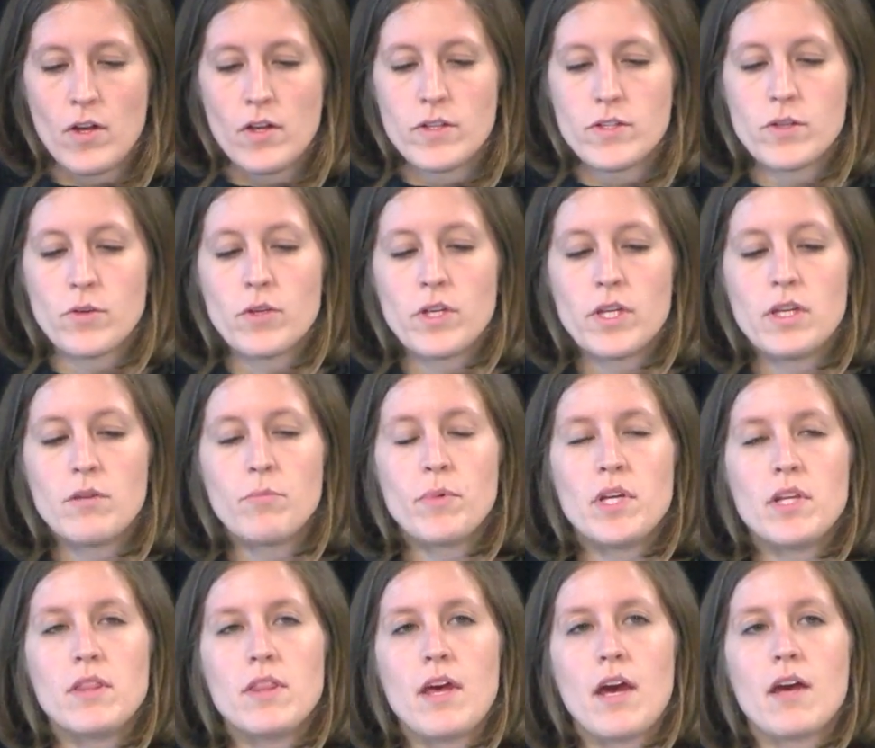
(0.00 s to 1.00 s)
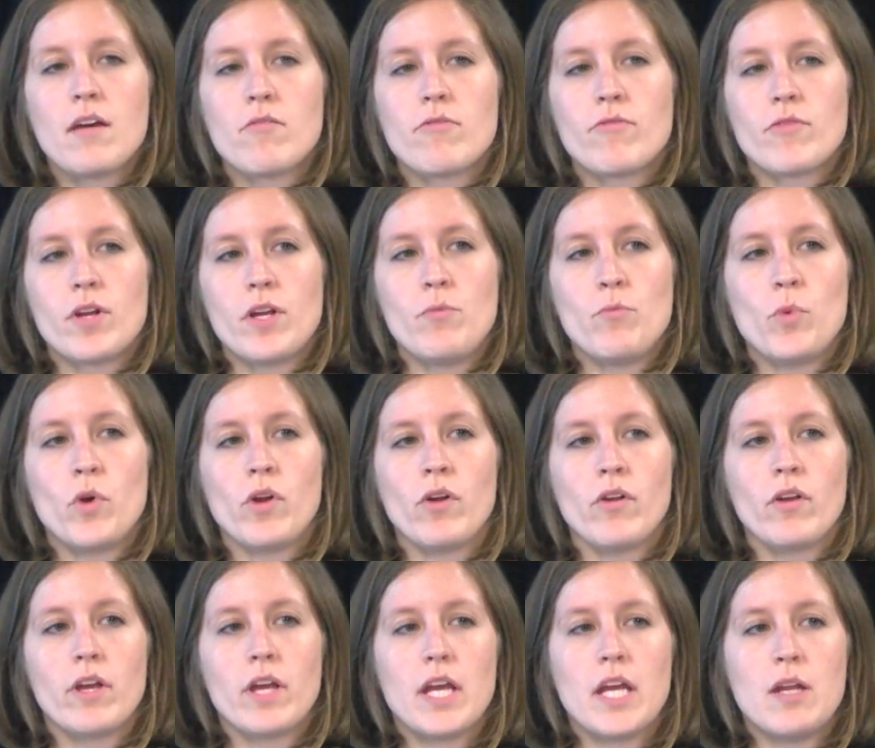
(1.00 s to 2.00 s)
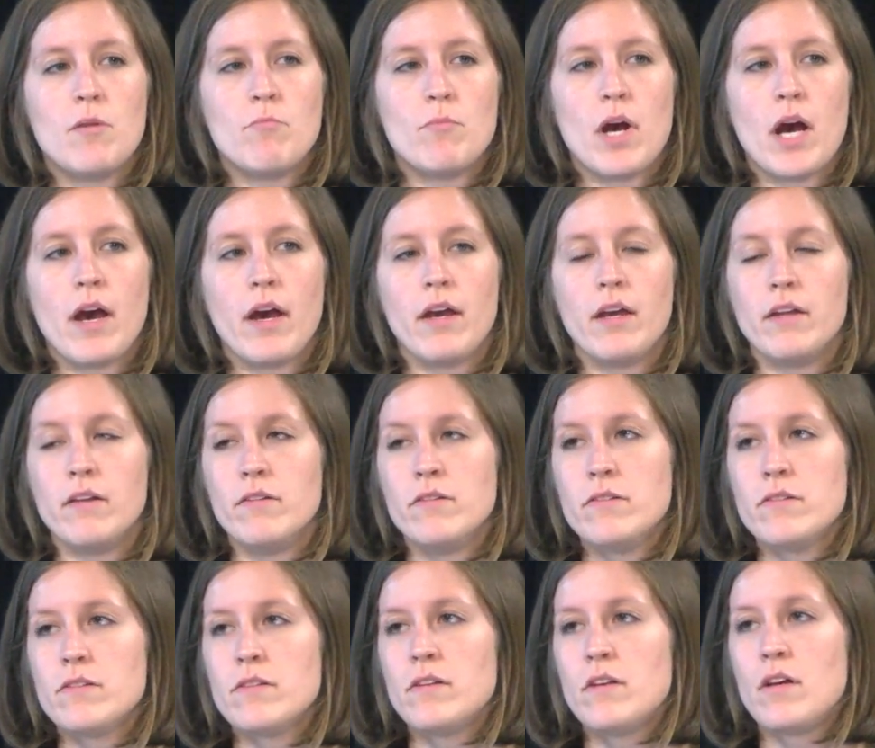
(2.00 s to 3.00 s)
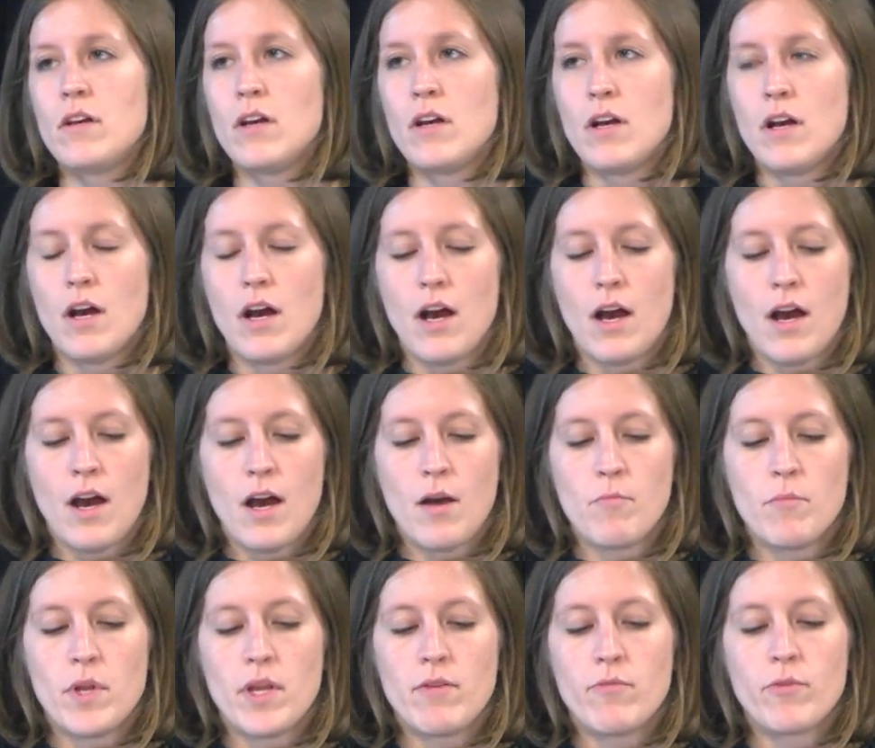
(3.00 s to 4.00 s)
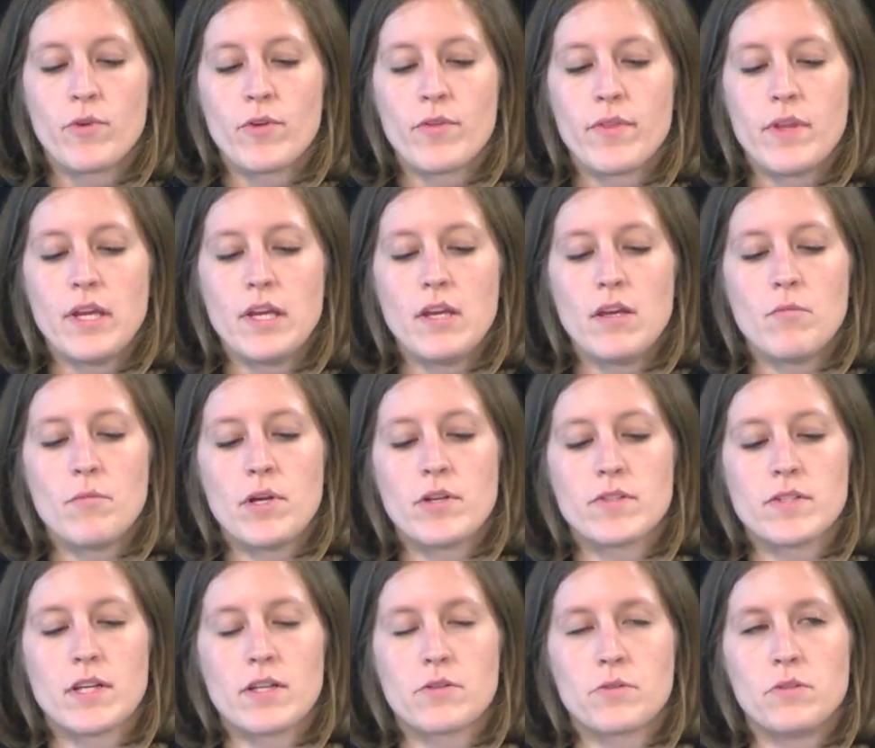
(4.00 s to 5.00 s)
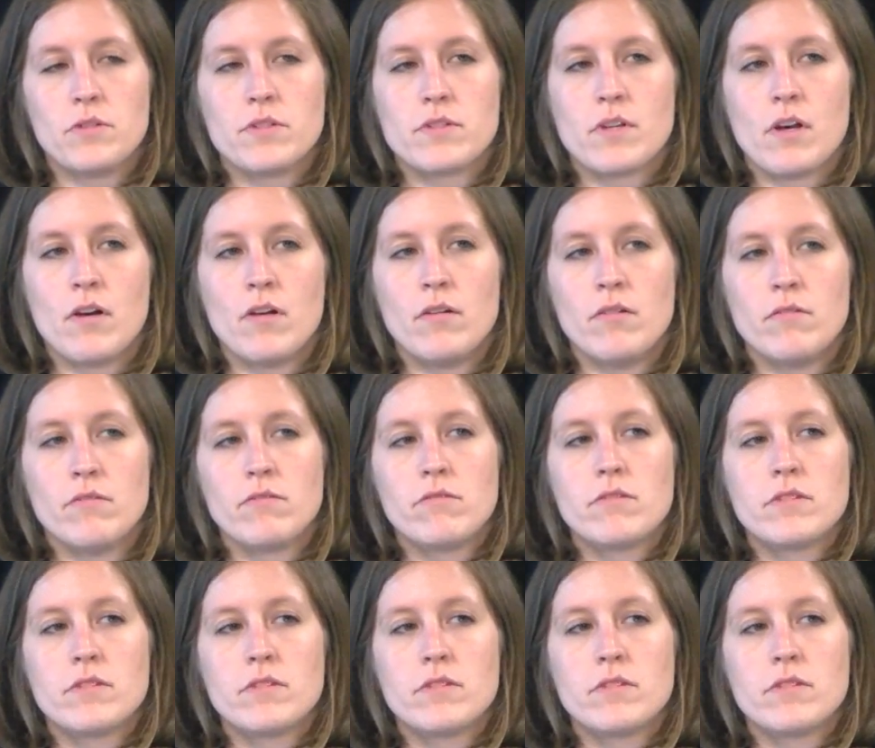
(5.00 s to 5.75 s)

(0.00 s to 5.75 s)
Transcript: So keeping that framework in mind, if we're thinking about sexual assault